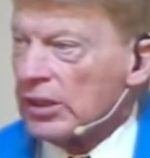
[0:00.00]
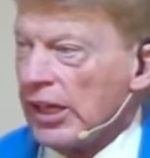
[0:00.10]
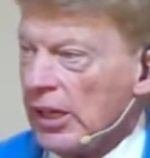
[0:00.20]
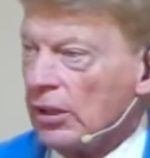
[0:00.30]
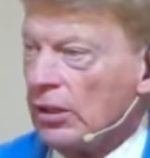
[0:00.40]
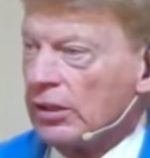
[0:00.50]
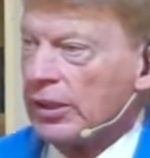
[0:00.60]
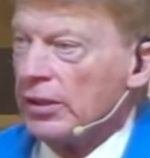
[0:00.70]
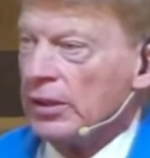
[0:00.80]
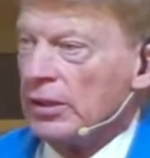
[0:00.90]

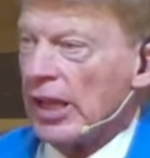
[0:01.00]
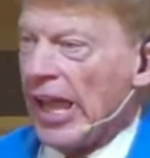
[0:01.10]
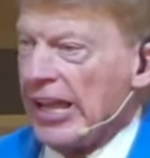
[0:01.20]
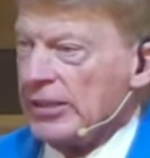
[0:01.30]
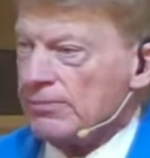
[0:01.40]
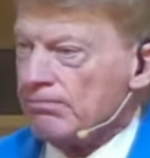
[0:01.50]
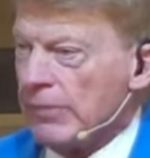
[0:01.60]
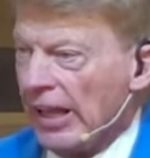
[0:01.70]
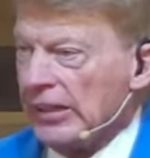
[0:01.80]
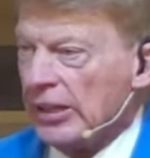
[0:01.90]
killed 8
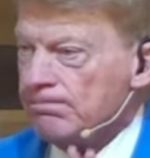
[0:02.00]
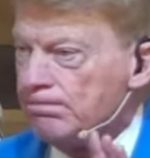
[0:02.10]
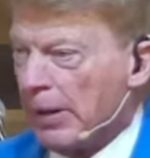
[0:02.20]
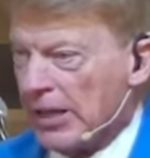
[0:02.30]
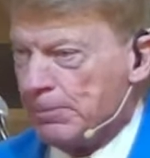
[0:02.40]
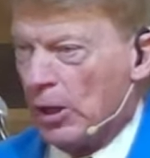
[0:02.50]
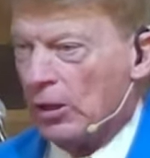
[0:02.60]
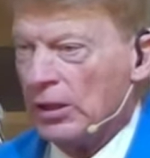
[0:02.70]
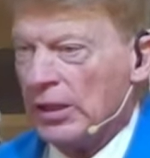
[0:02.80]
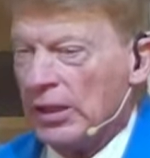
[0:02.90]
million
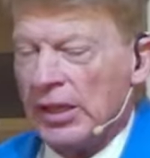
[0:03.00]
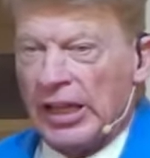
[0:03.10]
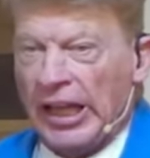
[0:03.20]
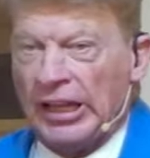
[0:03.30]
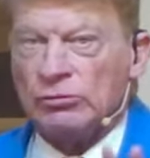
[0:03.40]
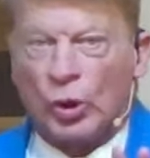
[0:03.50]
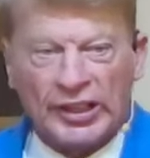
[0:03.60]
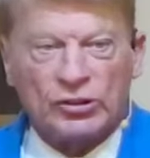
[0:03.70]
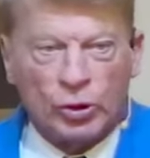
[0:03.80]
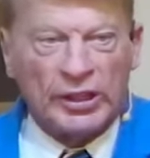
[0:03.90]
people in
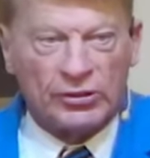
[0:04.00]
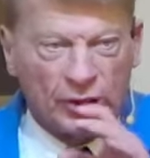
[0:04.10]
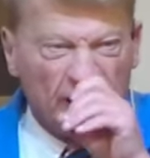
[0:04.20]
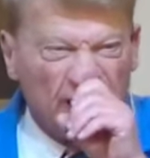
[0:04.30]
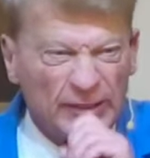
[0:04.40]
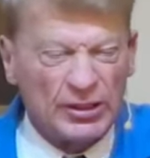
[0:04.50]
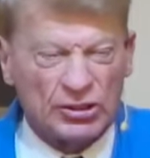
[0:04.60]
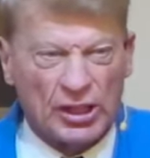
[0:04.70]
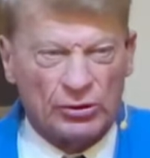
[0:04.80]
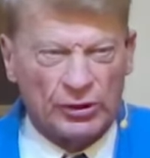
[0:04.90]
2023 in
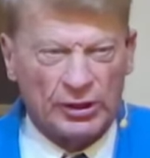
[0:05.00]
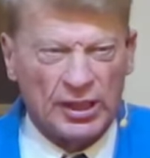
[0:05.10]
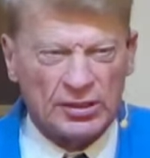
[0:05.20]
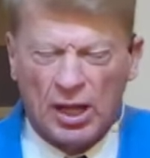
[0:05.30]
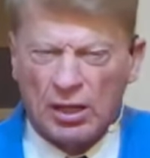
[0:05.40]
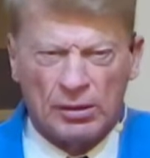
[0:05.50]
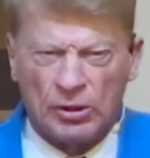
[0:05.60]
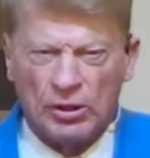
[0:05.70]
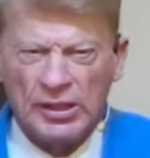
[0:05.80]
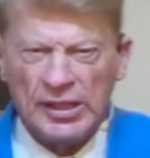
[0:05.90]
this country. That's horrible.